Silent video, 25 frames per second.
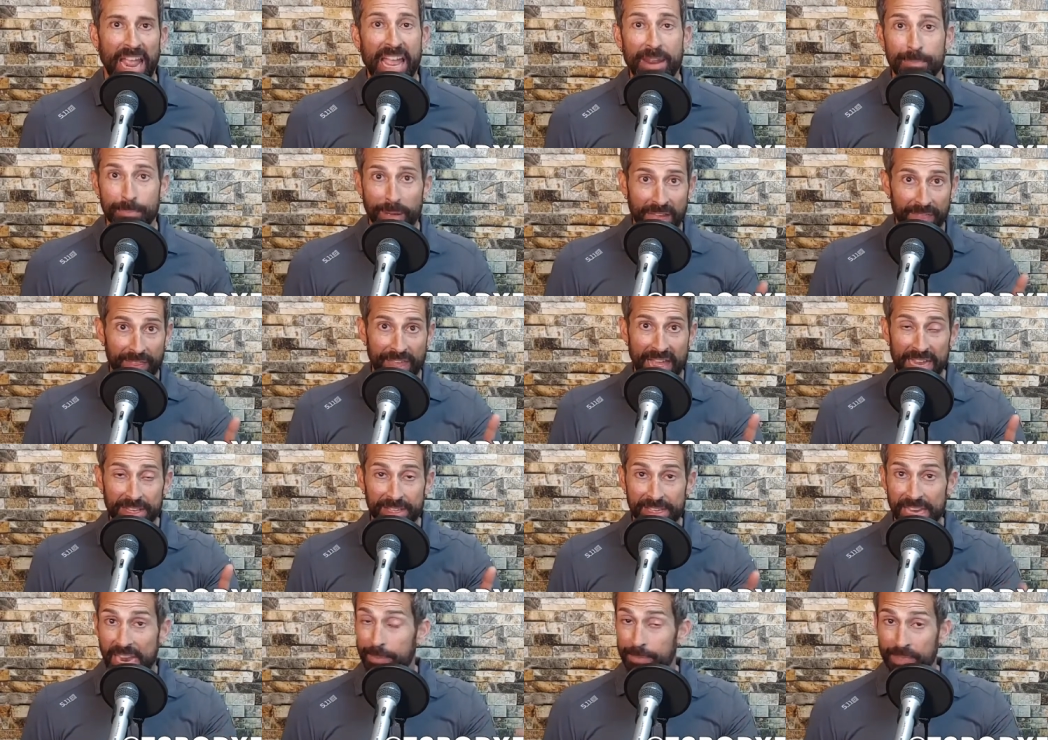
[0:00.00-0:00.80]
And by
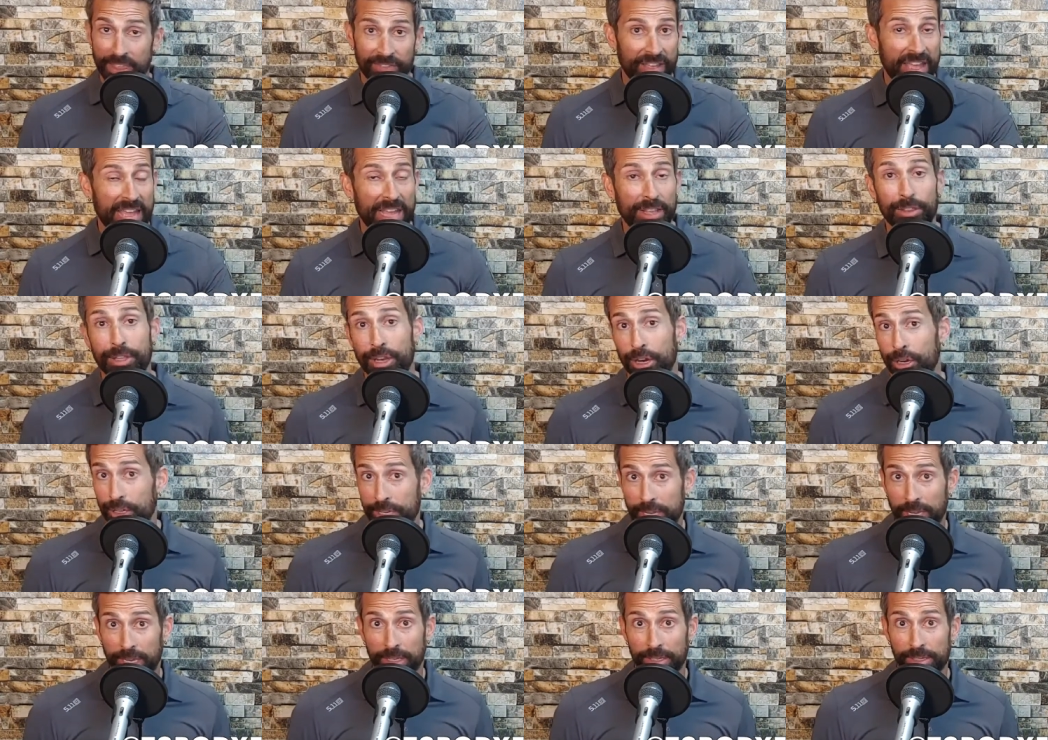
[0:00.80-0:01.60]
that time, they've had
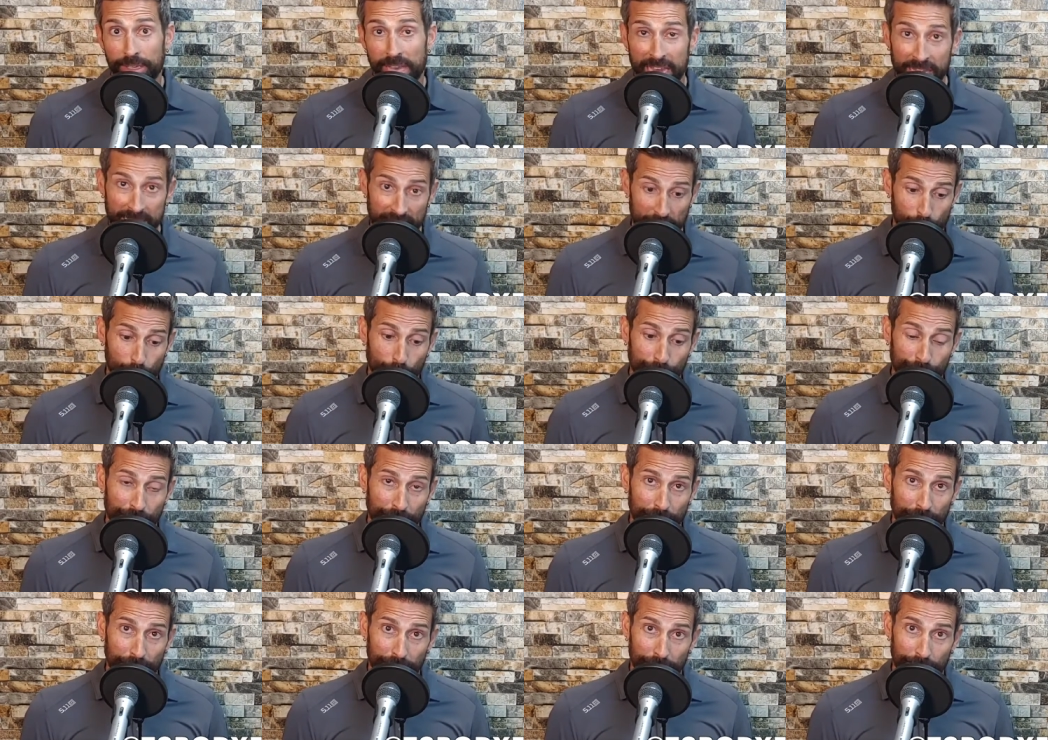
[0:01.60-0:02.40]
their kids. And guess
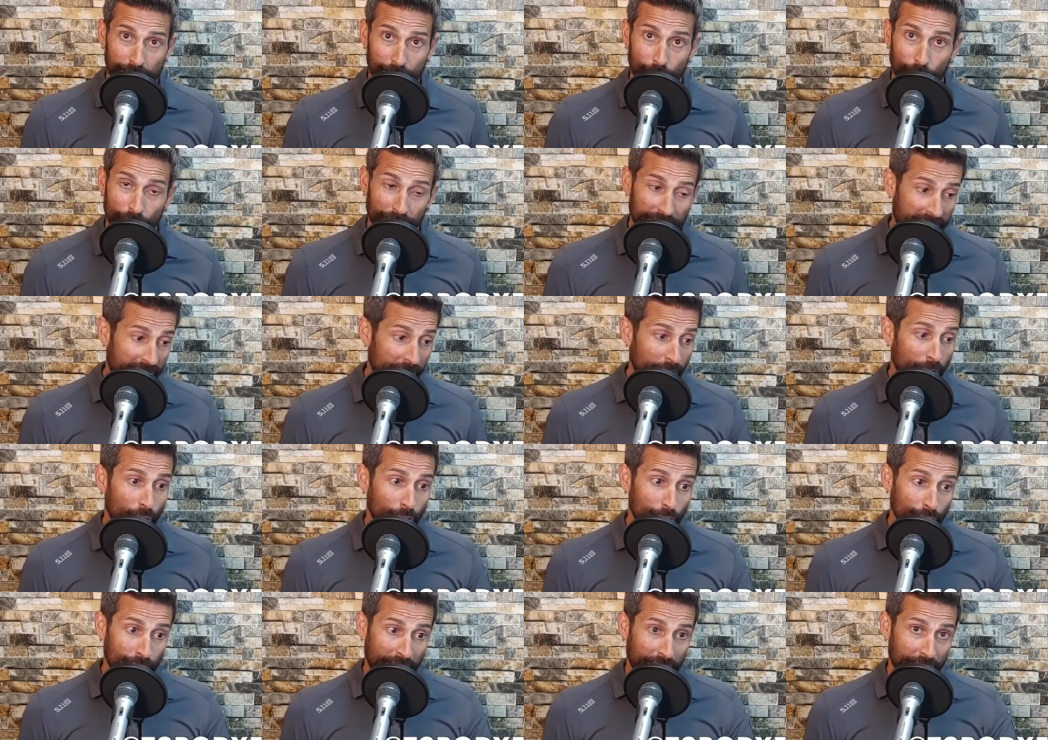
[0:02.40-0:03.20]
what they're going to do when they,
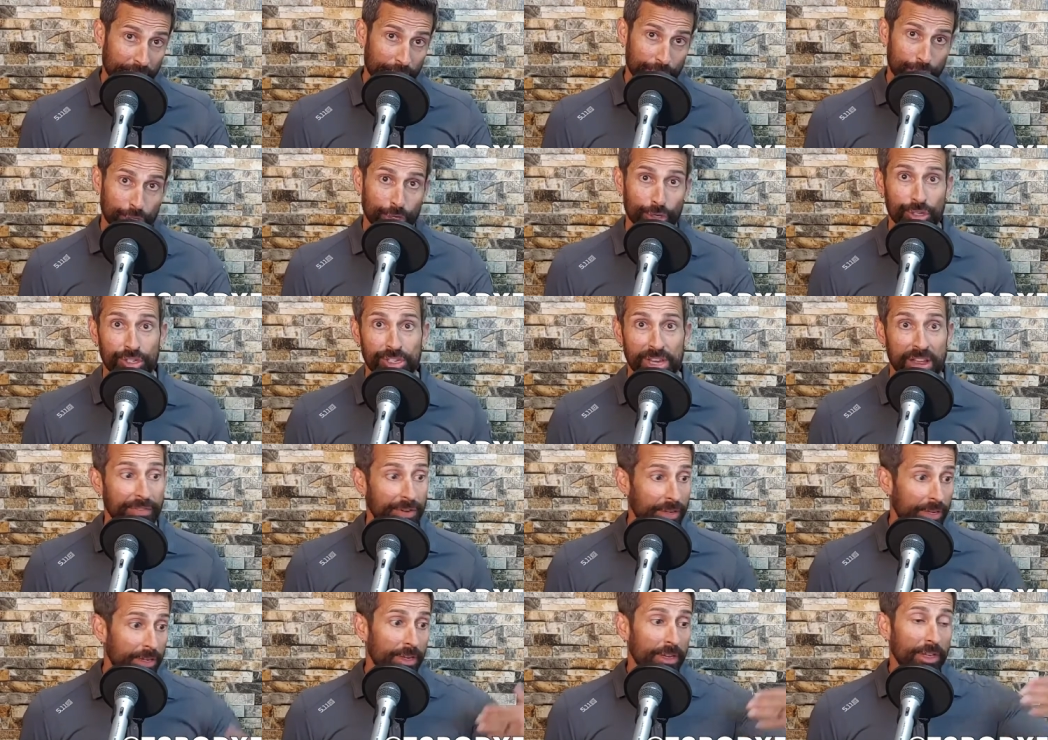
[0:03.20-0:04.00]
they're going to turn
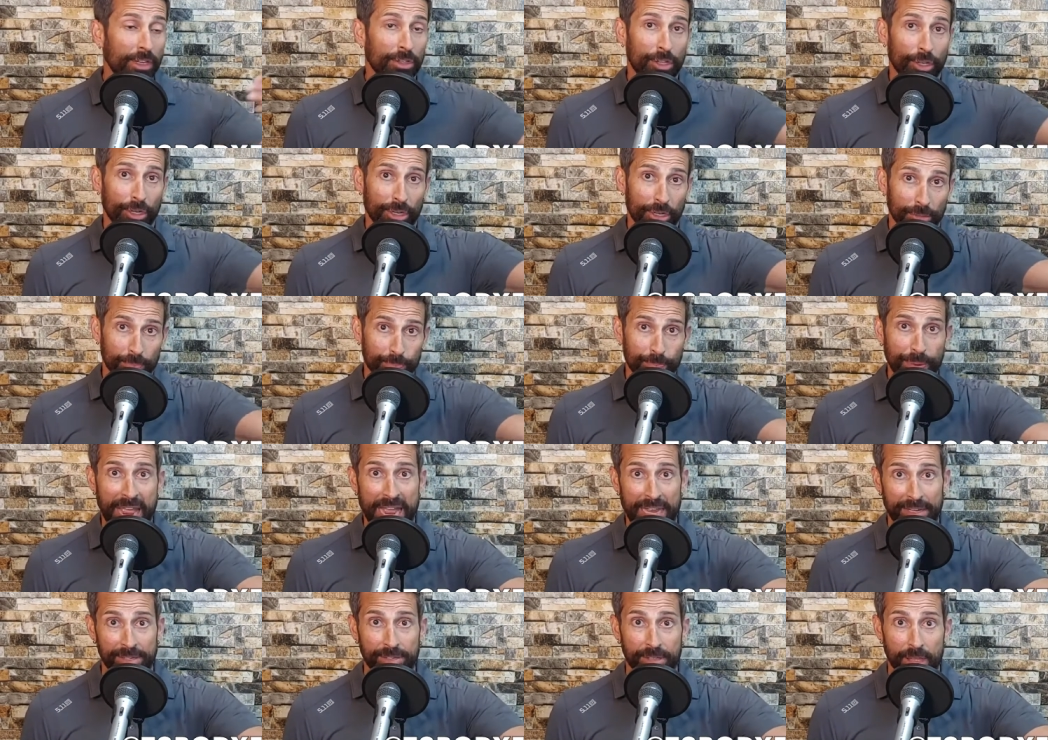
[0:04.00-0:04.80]
seven? They're going
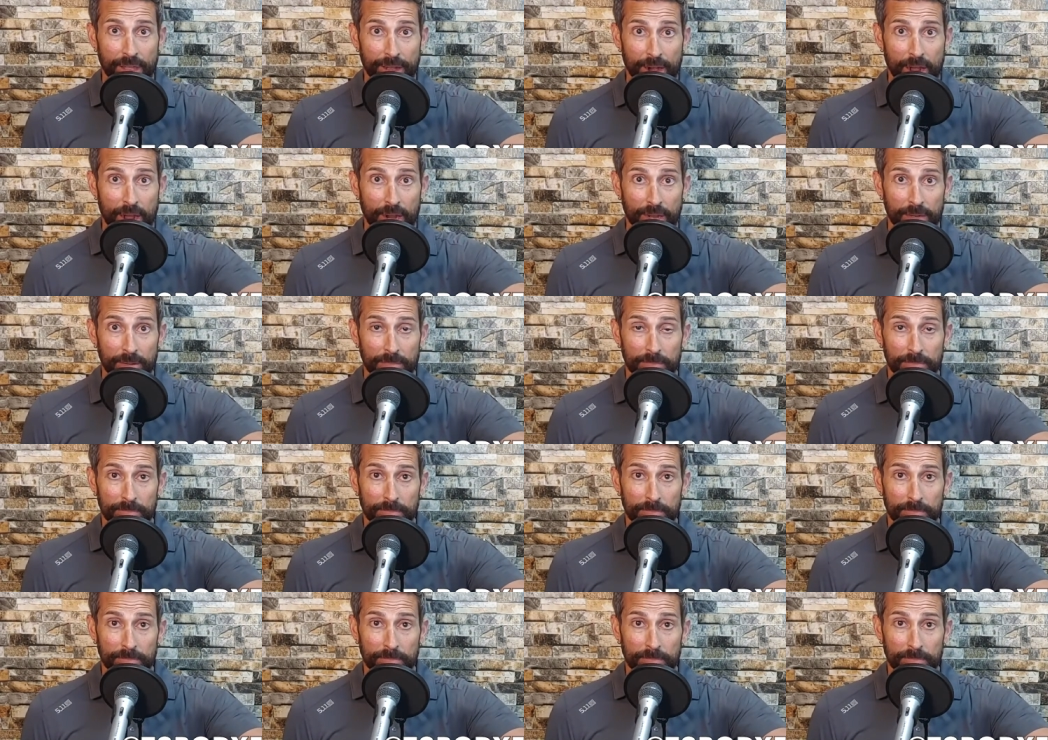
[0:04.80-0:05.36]
to pass that on.